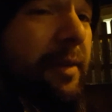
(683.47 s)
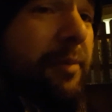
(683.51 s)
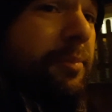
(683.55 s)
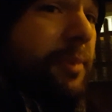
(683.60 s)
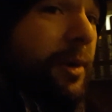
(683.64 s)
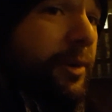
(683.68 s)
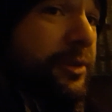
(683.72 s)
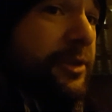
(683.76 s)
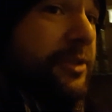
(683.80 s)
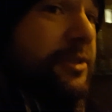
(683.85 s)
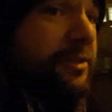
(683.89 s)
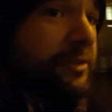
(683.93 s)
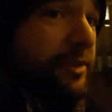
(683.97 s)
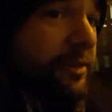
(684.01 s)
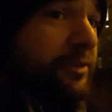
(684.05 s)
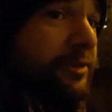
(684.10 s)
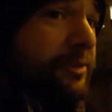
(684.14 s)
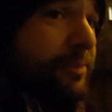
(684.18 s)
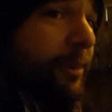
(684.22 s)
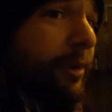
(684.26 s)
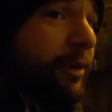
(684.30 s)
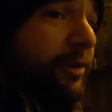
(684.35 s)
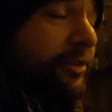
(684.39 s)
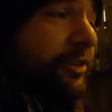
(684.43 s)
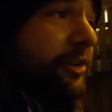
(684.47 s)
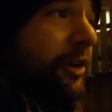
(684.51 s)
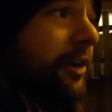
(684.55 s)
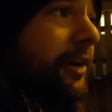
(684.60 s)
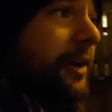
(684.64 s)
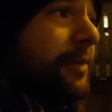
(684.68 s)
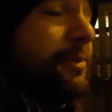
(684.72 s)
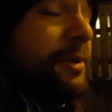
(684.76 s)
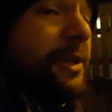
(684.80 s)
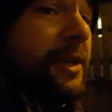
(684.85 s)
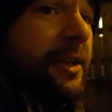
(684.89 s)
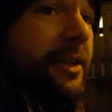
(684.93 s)
most small
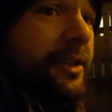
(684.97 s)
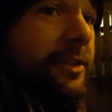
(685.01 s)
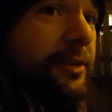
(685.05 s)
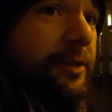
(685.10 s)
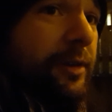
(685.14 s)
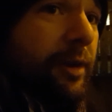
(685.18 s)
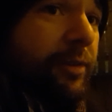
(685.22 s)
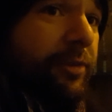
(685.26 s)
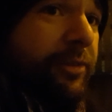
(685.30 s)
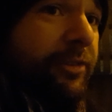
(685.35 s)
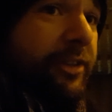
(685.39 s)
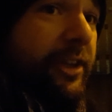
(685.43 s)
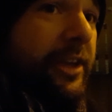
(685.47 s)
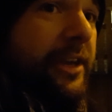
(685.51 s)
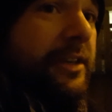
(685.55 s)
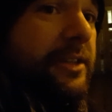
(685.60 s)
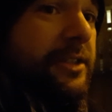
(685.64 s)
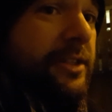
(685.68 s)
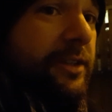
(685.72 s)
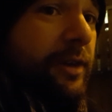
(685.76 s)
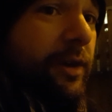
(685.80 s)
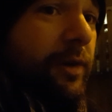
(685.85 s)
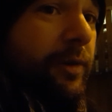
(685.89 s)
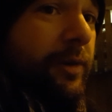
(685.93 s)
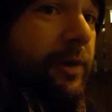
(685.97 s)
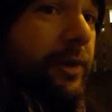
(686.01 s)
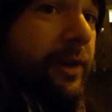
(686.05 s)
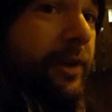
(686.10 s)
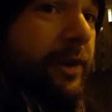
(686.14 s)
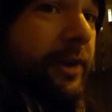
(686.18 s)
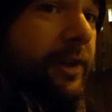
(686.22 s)
startups, you don't think so,